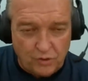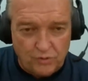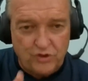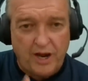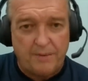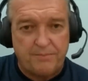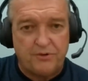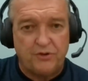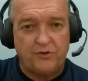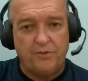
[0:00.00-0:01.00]
two
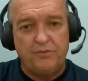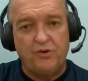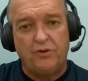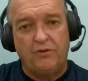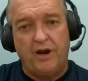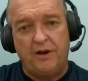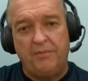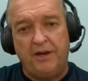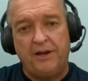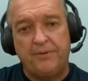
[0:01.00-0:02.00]
chapters from
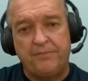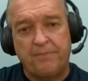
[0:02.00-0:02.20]
Deuteronomy,